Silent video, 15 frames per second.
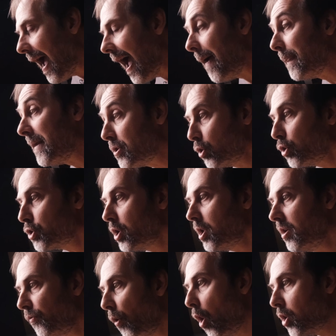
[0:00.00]
and this
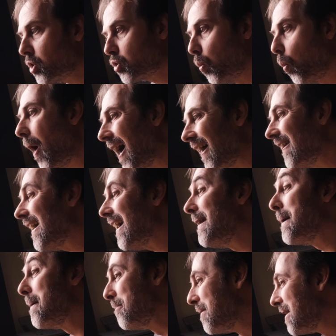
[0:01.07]
usually works well
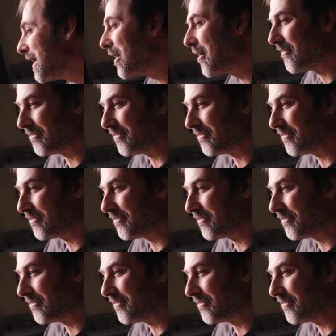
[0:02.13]
in the middle